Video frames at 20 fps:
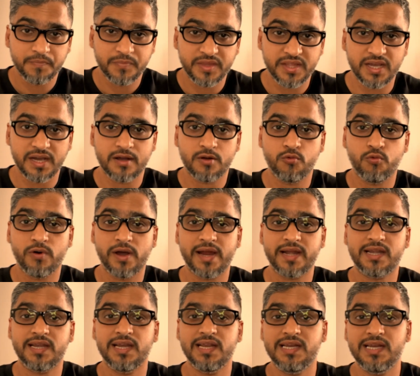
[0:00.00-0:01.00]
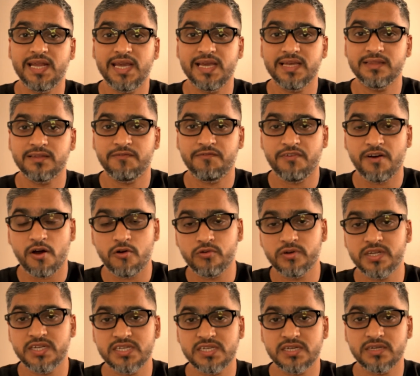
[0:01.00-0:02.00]
they are quietly laying the
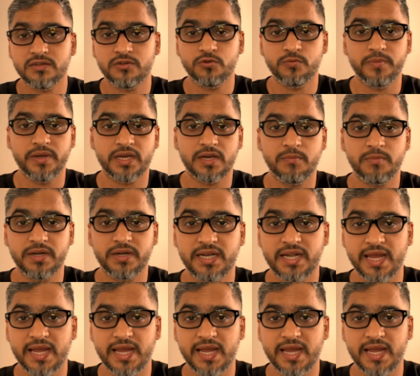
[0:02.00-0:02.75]
foundation to become